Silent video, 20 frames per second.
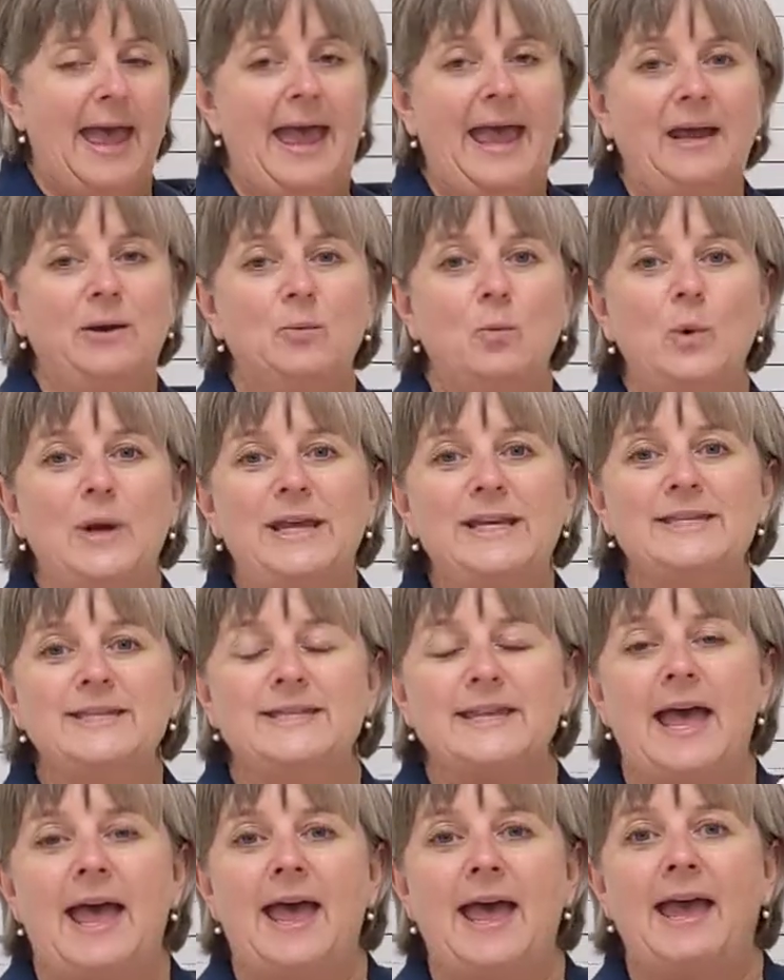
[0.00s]
and we
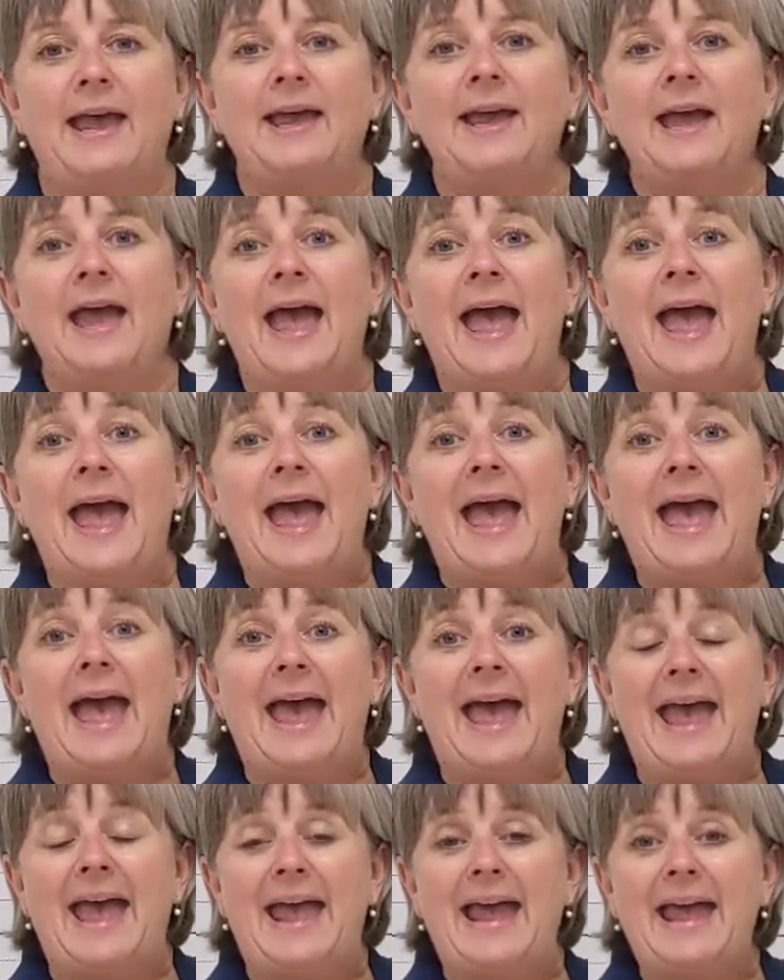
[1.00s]
say
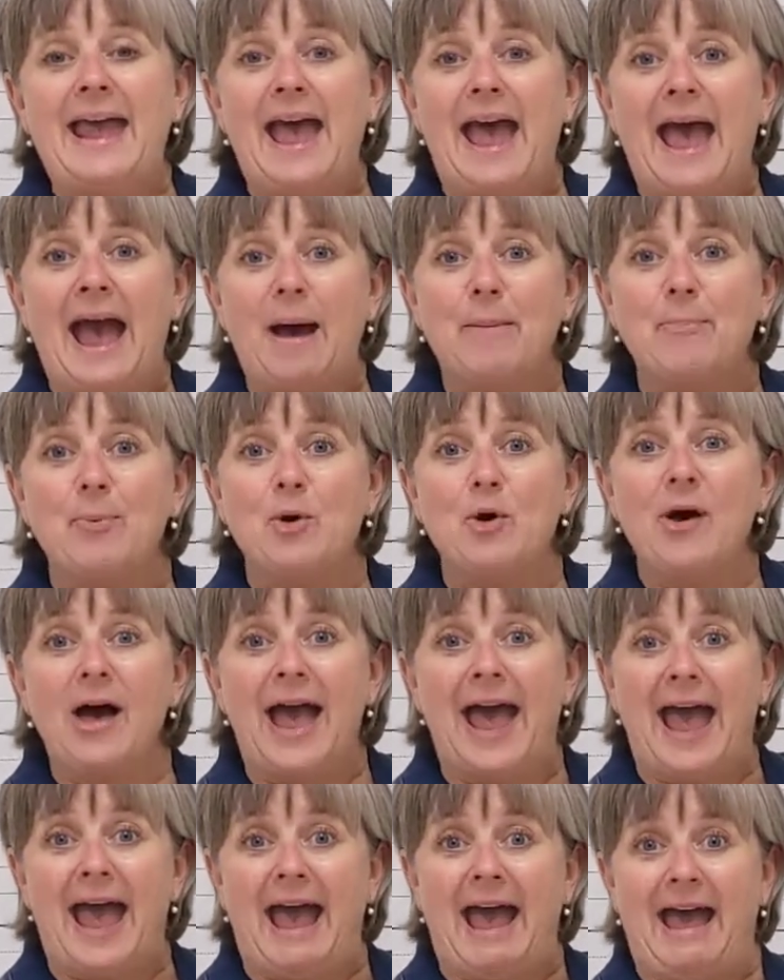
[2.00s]
A, apple,
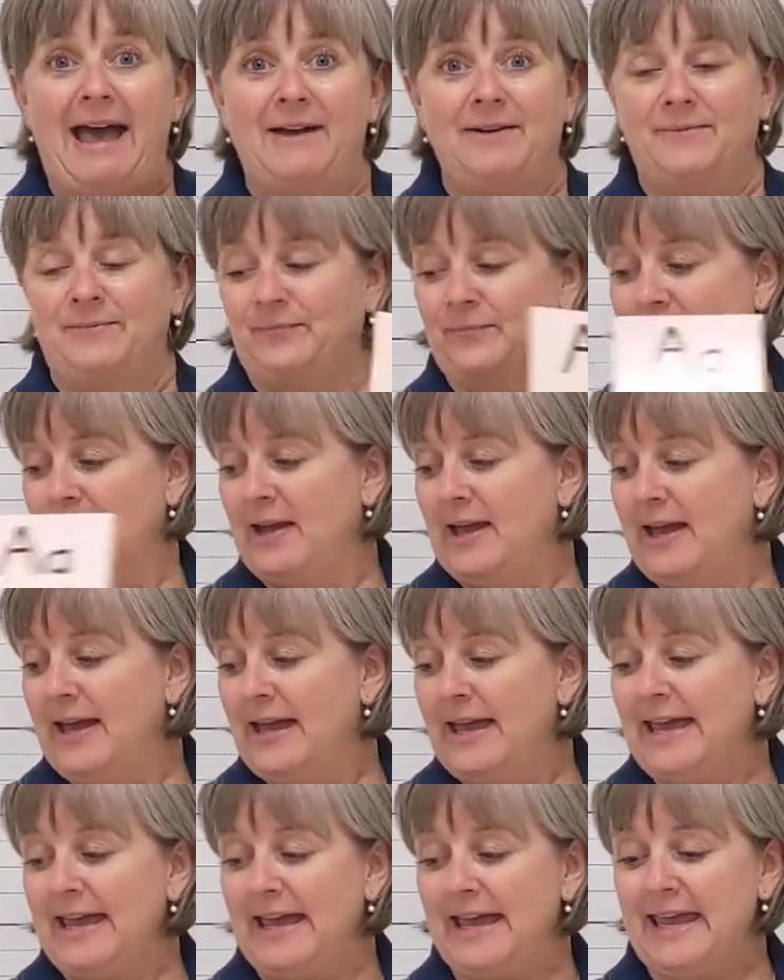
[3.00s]
A,
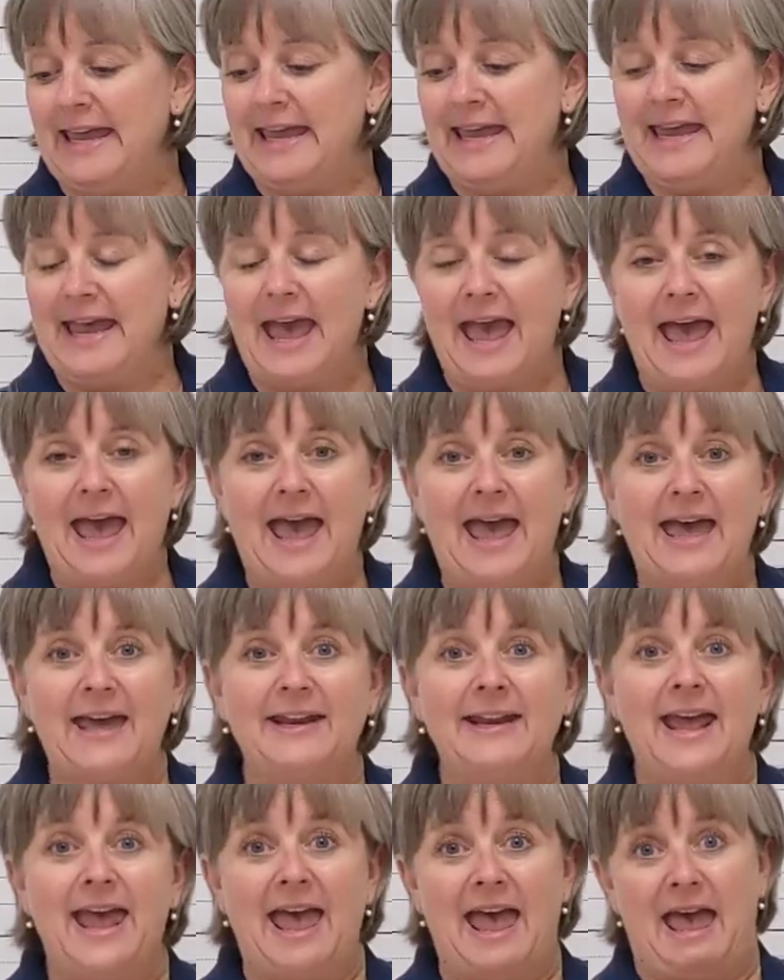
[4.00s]
E,
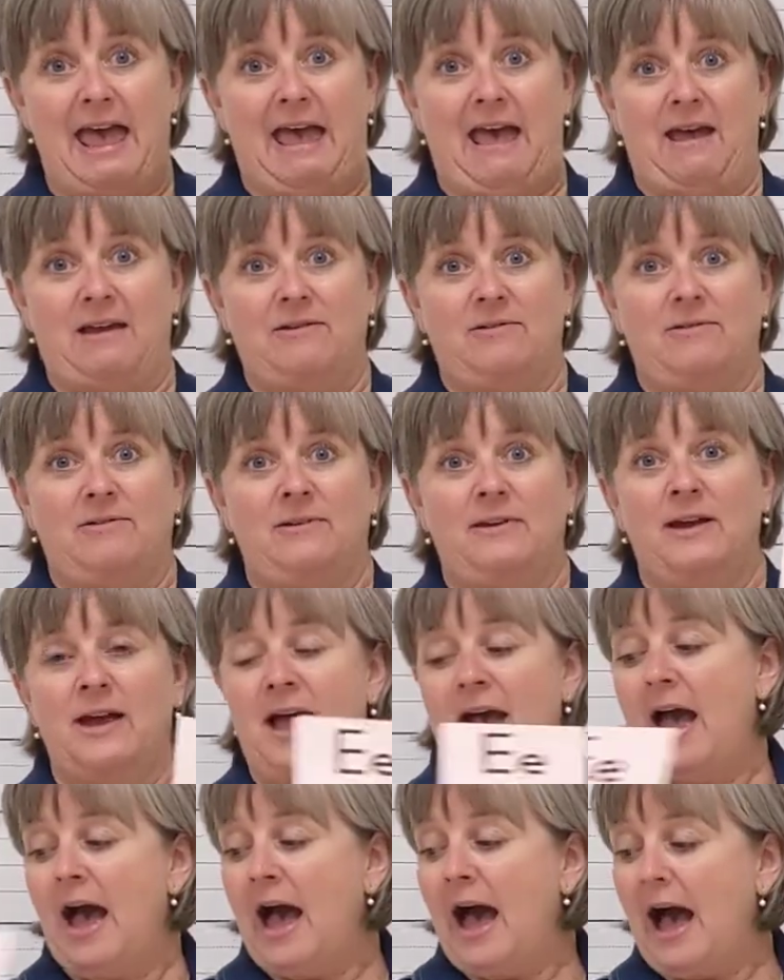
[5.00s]
ed, E,
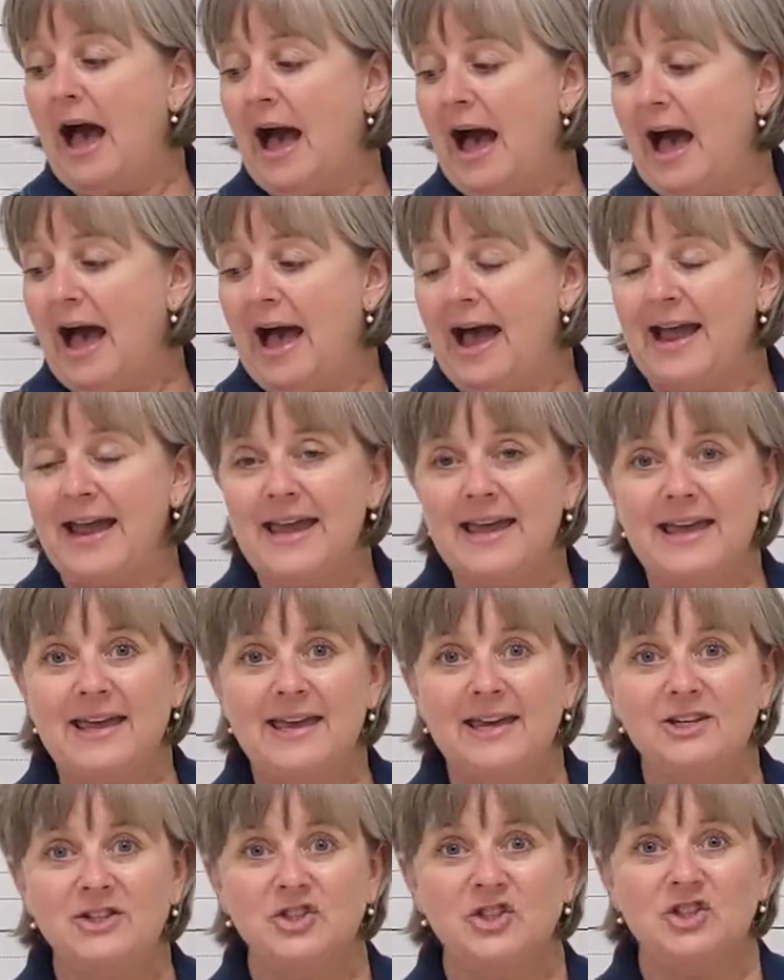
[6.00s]
I,
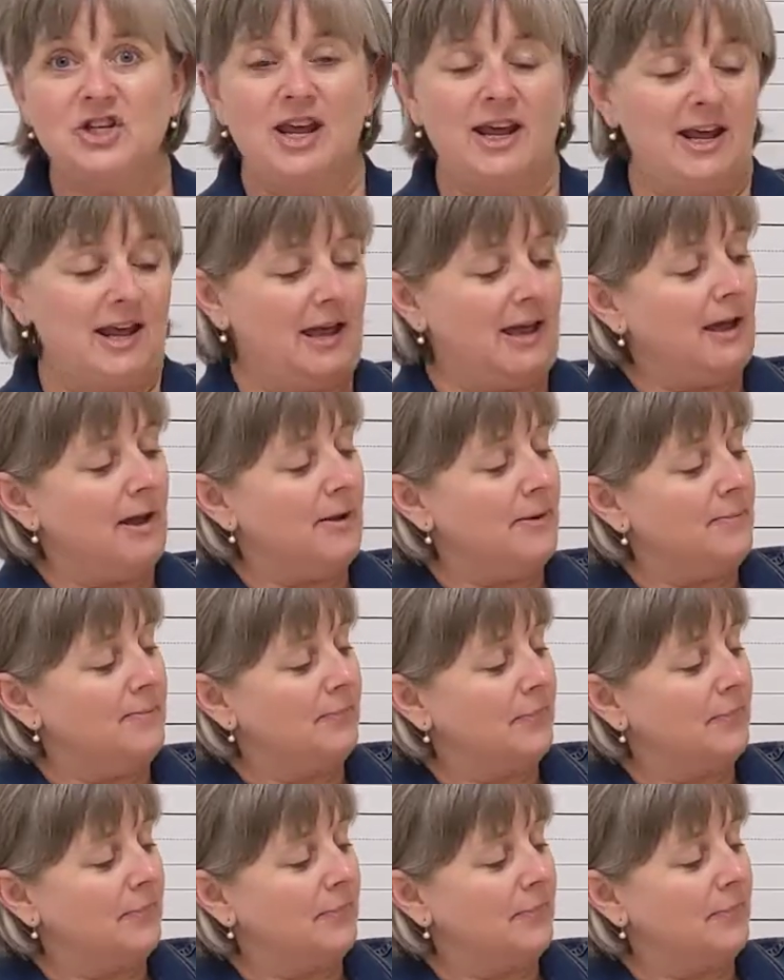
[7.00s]
itch, I,